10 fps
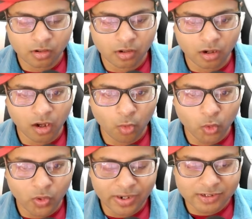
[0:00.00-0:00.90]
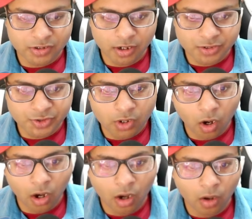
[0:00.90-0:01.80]
Now we will discuss
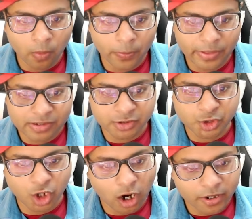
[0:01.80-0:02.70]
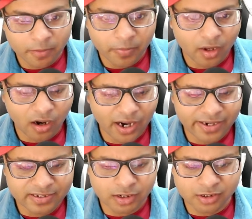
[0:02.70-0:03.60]
on this chart. I
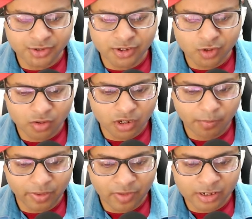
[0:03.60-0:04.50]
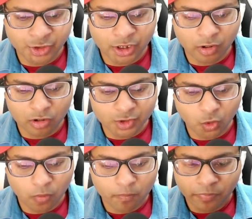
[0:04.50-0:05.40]
discussed this on the previous gen
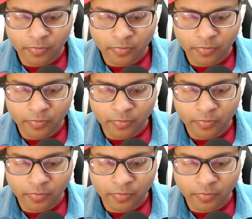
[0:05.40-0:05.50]
also.